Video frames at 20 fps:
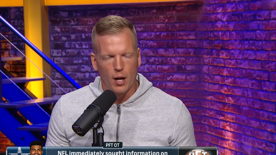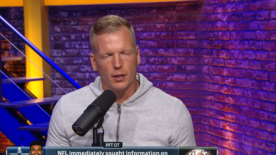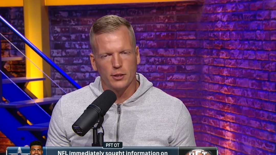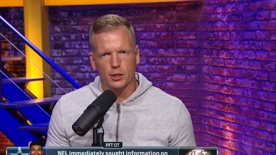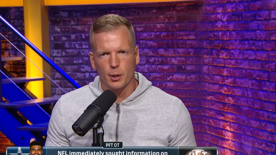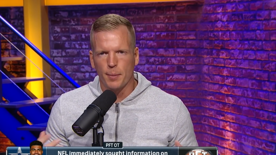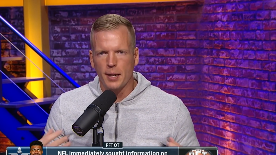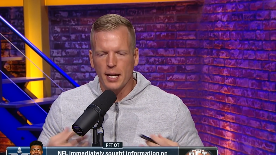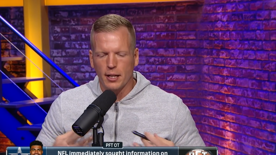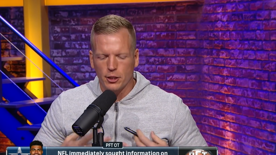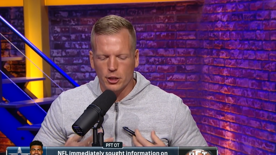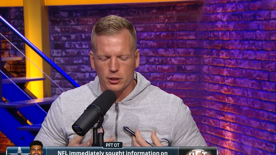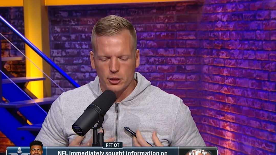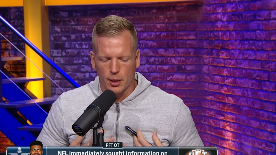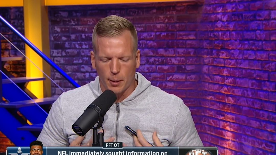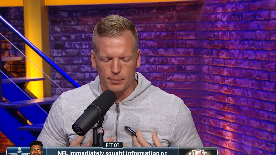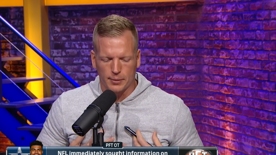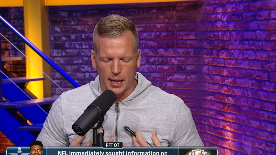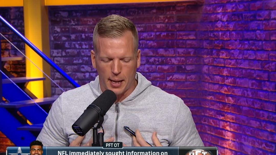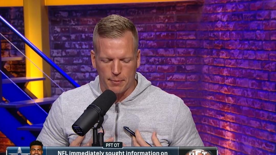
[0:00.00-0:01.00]
To me, it just
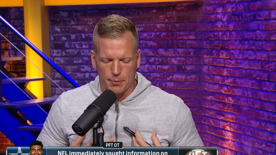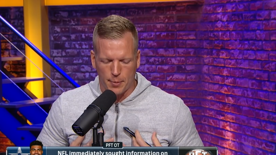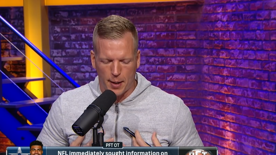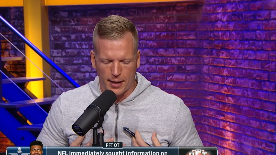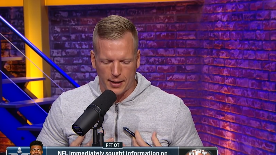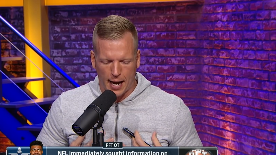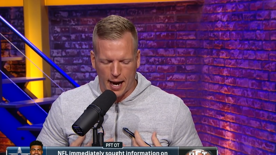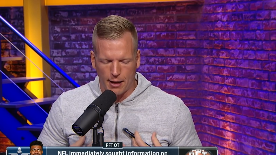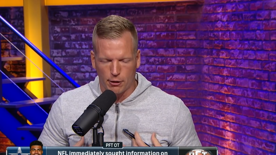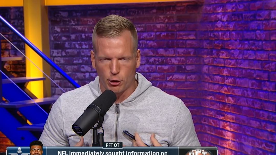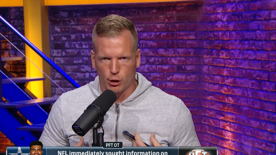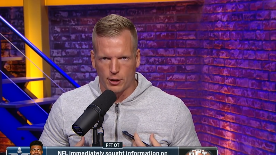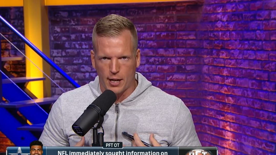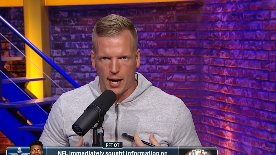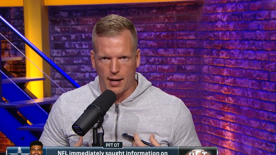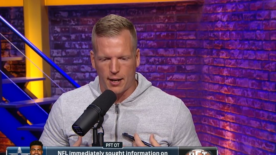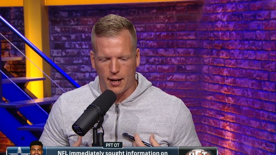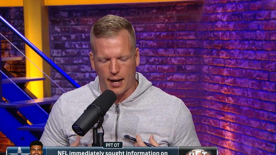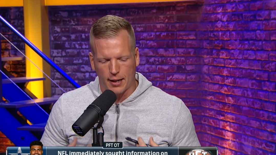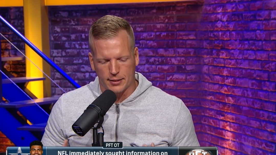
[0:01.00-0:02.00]
sometimes, Mike, I look at
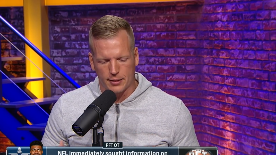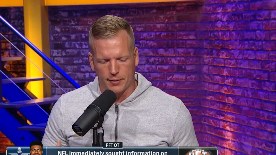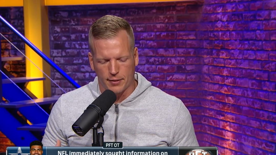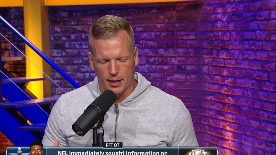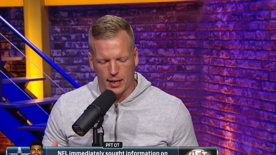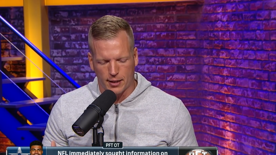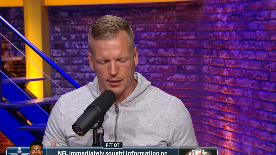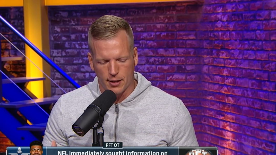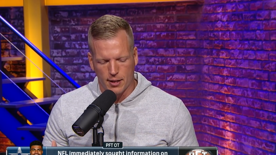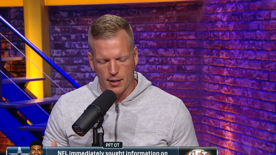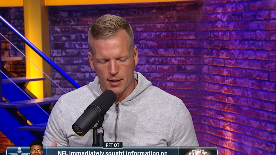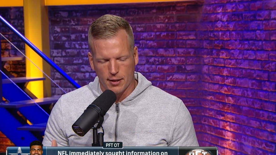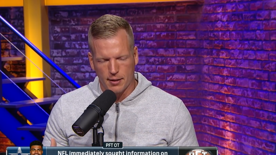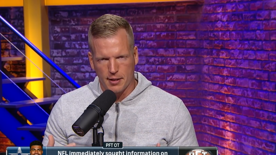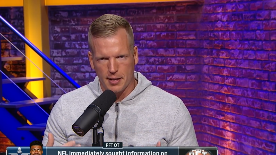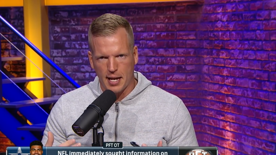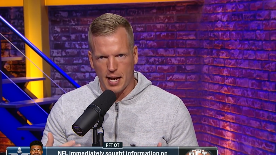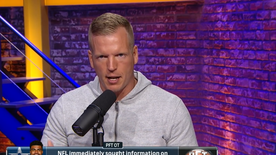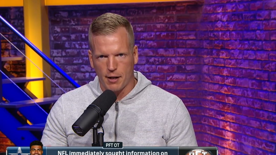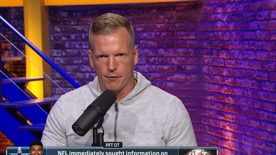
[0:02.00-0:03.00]
it, I see like
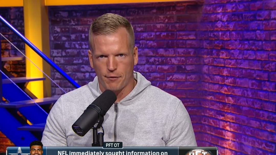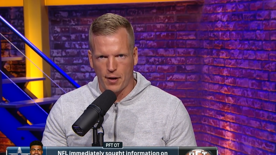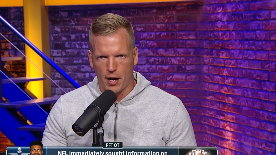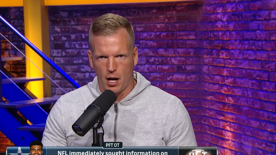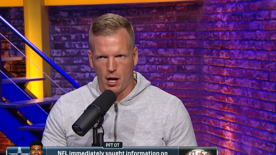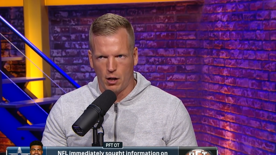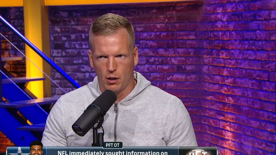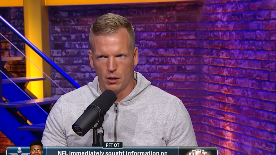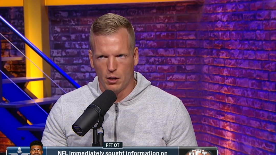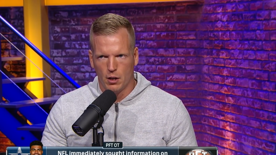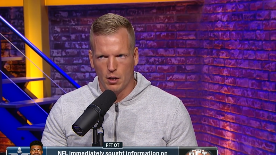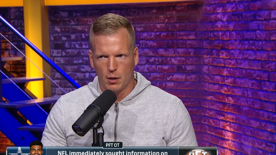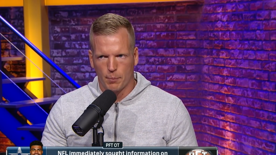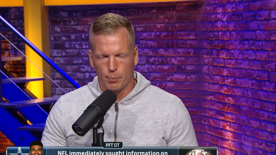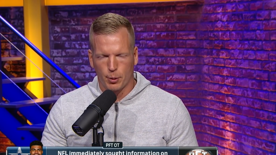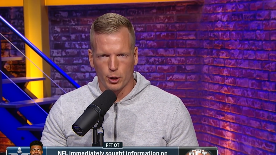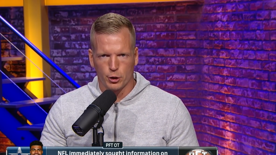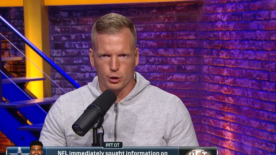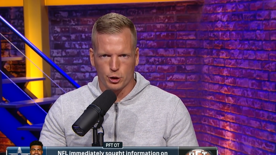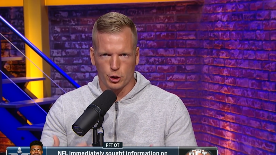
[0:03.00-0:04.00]
the NFL
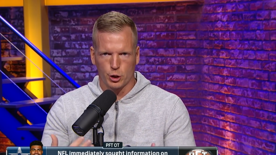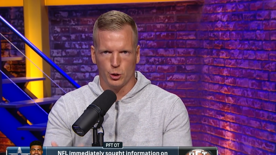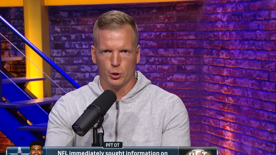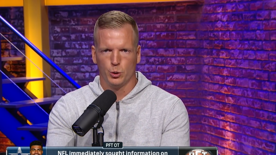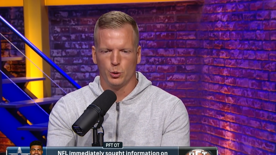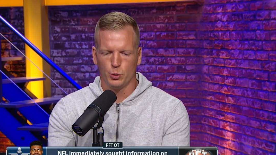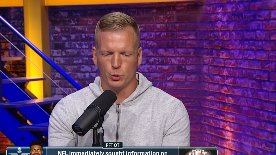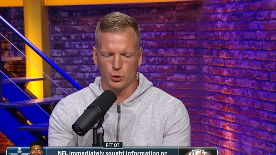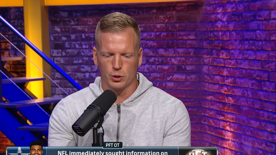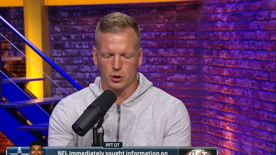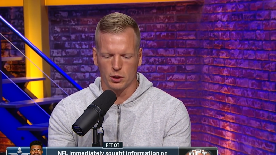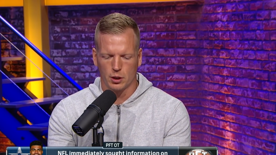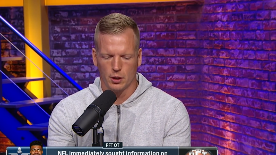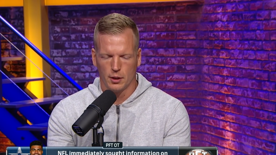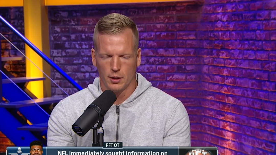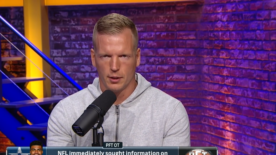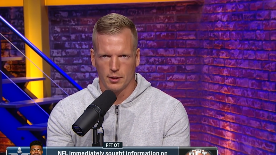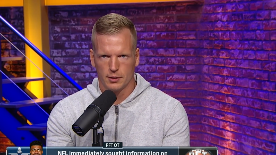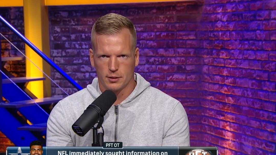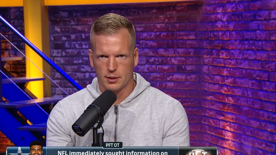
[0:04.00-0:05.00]
pursues
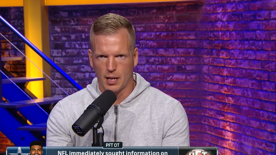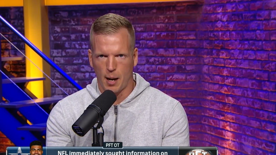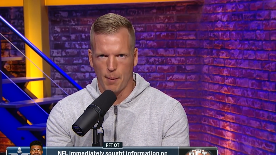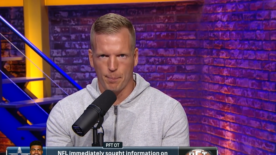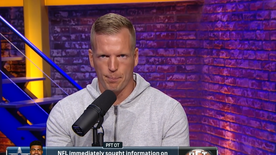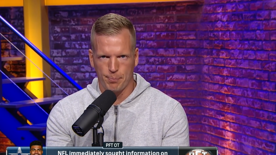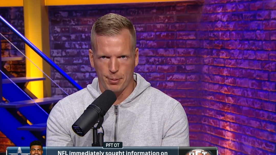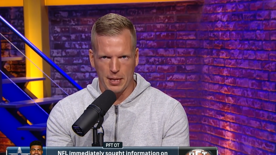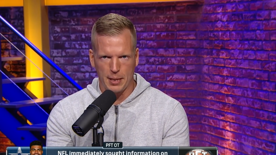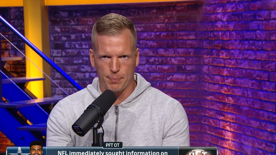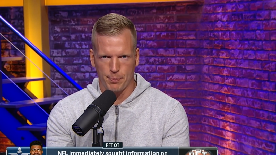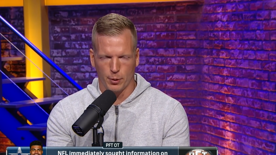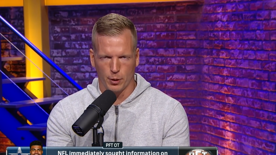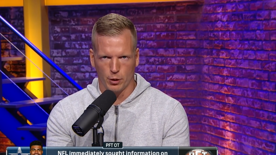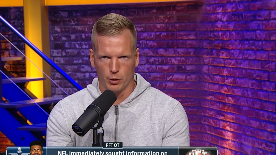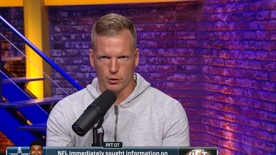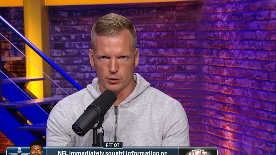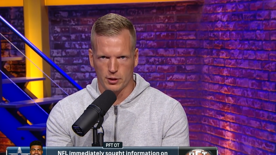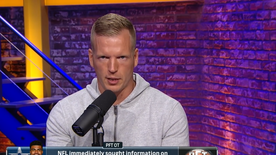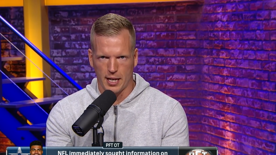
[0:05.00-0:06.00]
some
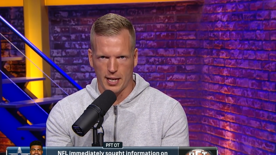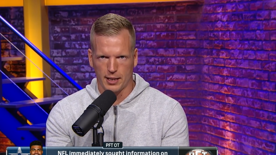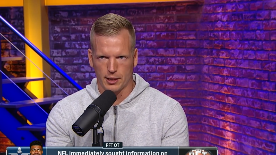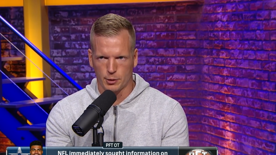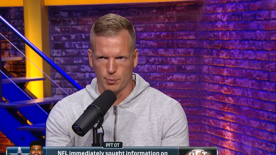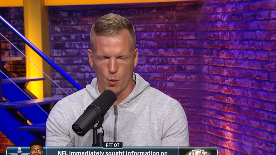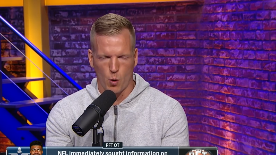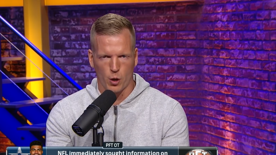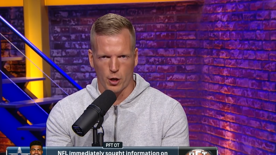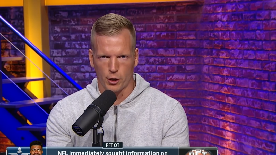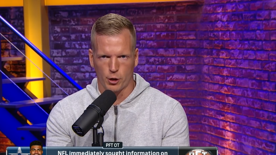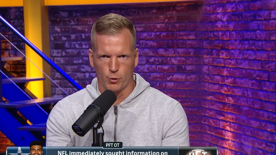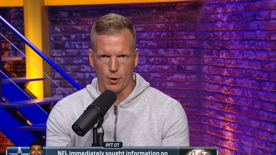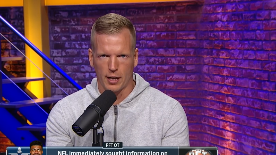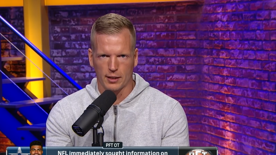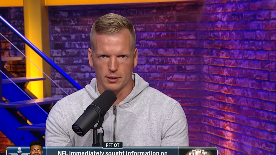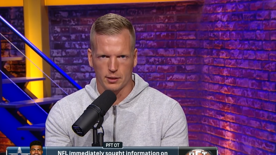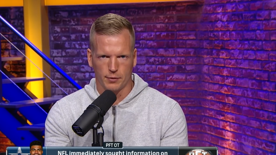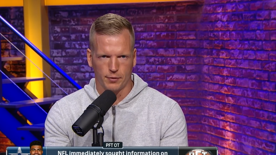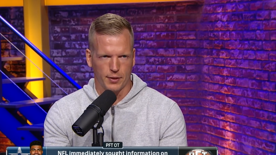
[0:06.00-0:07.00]
people's things more
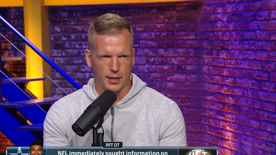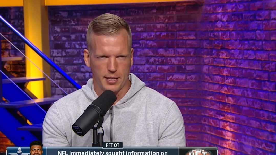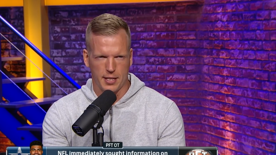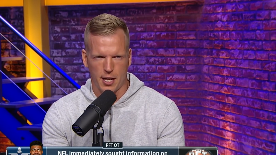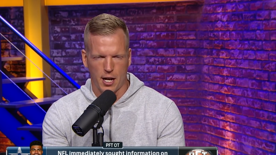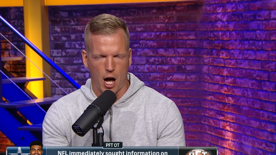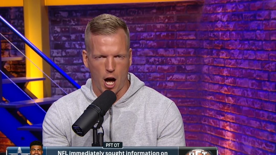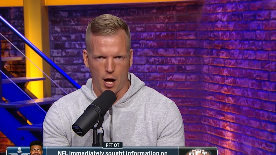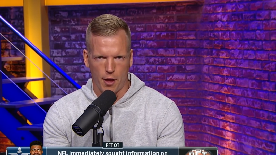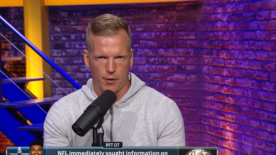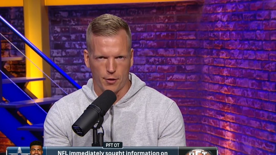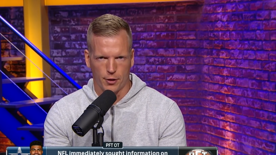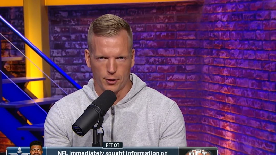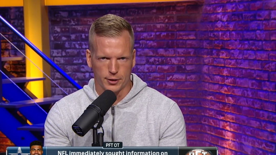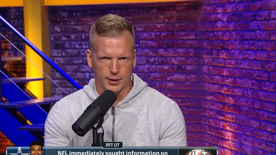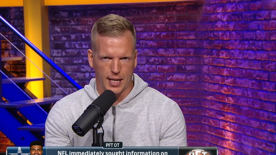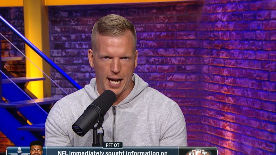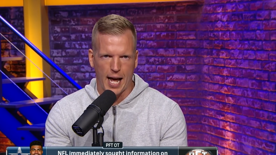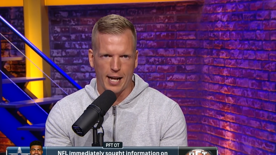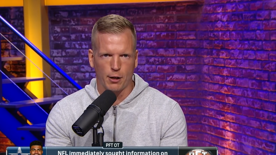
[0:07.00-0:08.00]
aggressively than others,
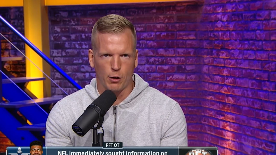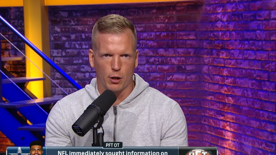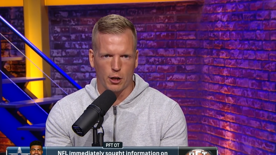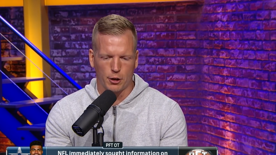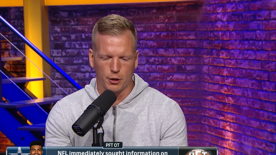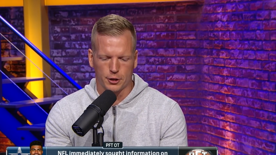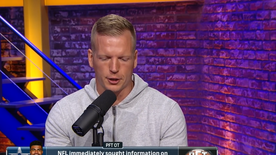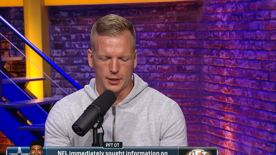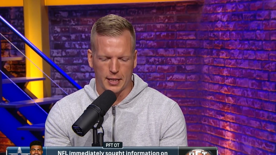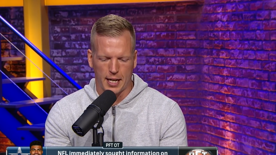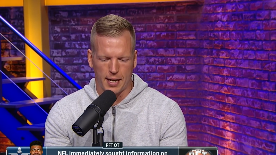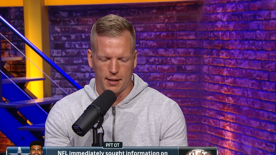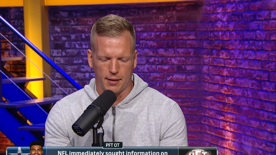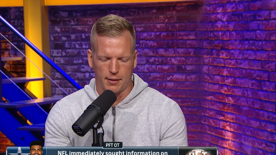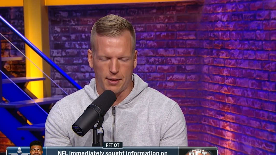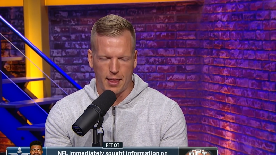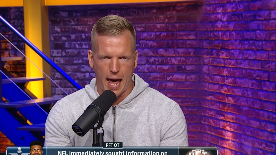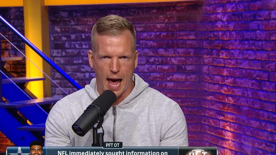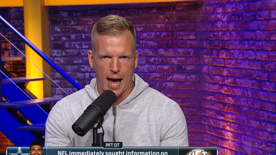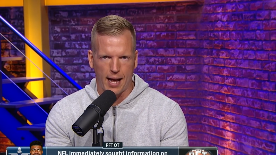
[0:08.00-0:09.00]
and I don't
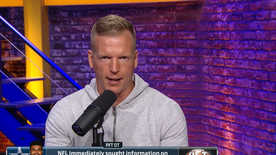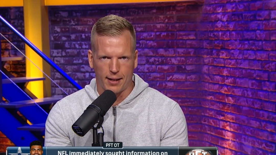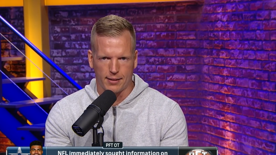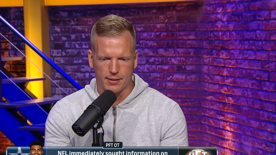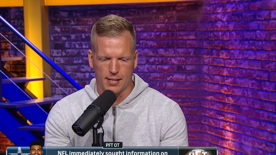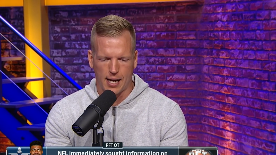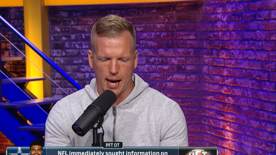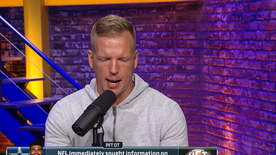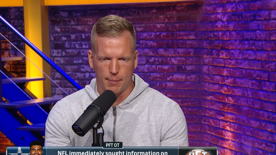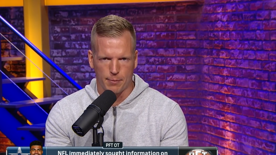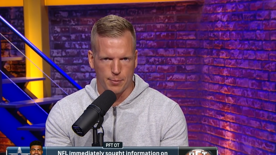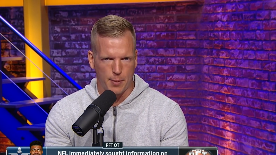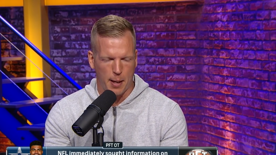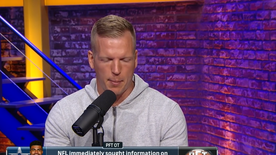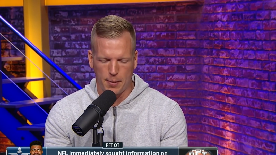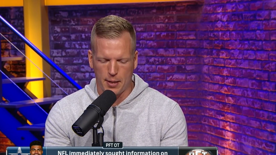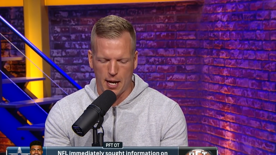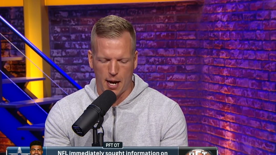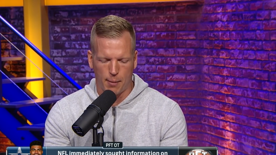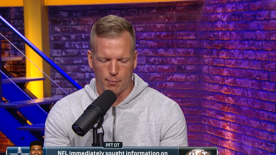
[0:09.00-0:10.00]
understand that at times.
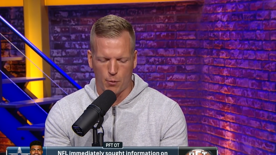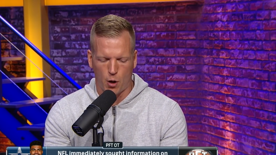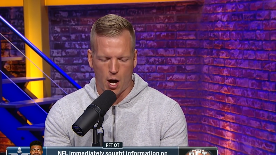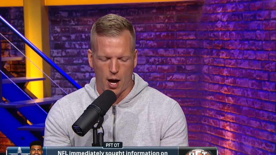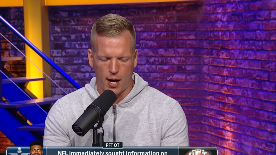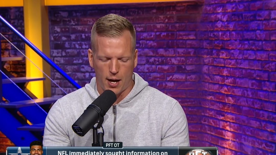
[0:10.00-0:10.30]
Maybe I'm